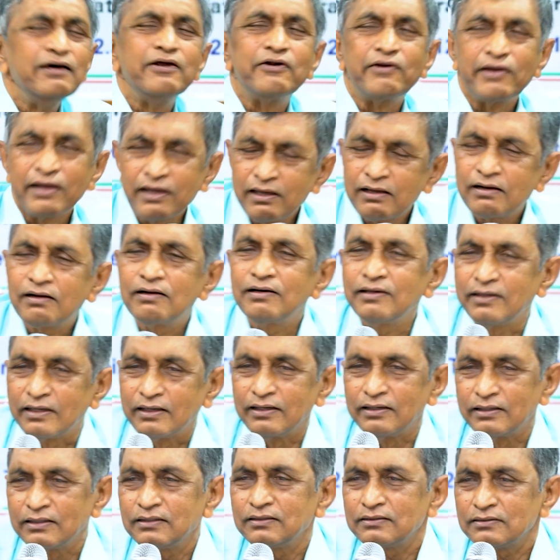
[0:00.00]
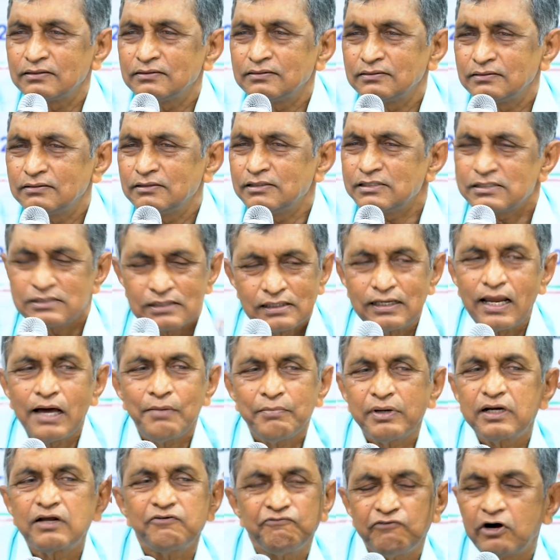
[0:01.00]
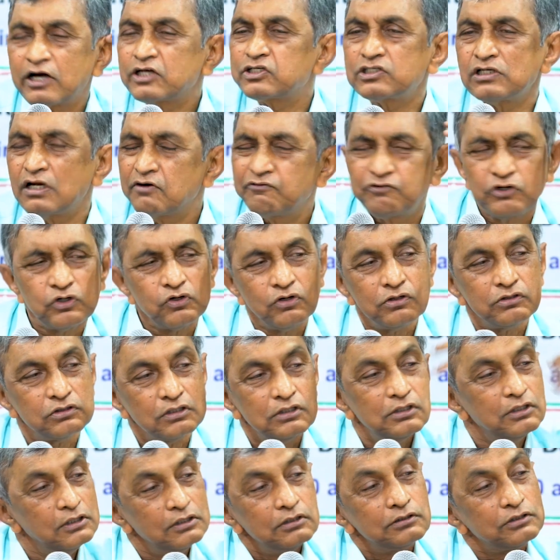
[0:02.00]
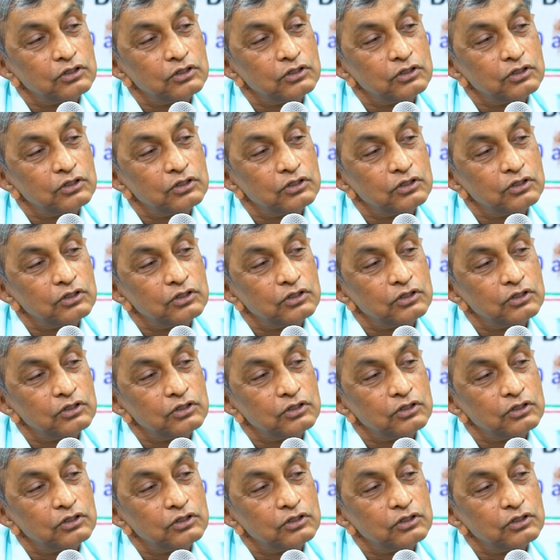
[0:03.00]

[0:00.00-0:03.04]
Rarely is glamour a function of, you know,